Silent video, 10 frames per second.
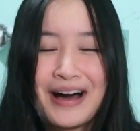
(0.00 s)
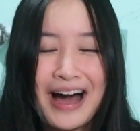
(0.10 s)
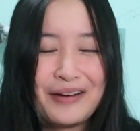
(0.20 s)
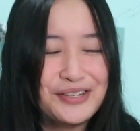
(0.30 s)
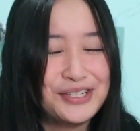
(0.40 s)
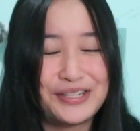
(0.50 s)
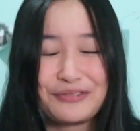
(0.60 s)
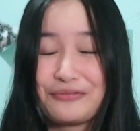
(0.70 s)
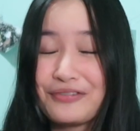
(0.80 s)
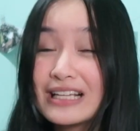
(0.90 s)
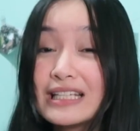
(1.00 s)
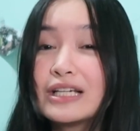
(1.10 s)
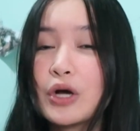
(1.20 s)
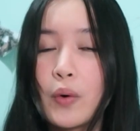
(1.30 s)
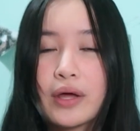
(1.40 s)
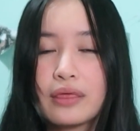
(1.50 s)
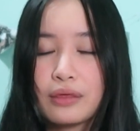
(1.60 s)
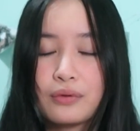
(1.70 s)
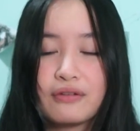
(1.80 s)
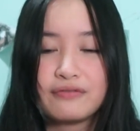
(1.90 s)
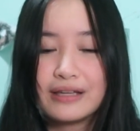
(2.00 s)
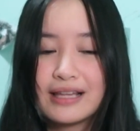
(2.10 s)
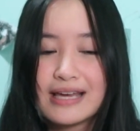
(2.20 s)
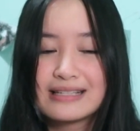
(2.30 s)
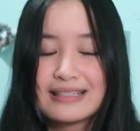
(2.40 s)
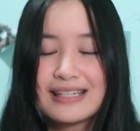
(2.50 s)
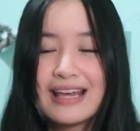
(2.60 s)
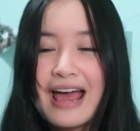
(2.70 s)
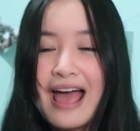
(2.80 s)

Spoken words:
I was just really going through the feelings.